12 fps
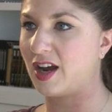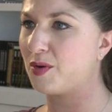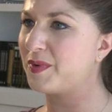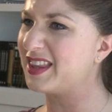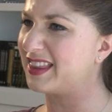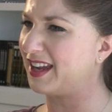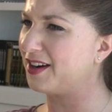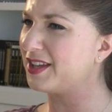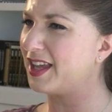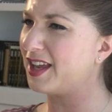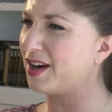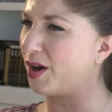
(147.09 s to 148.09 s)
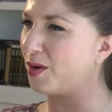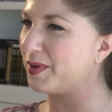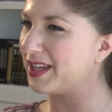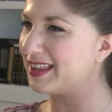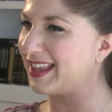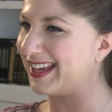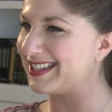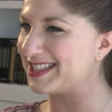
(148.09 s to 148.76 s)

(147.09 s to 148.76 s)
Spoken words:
Are we there yet? Are we that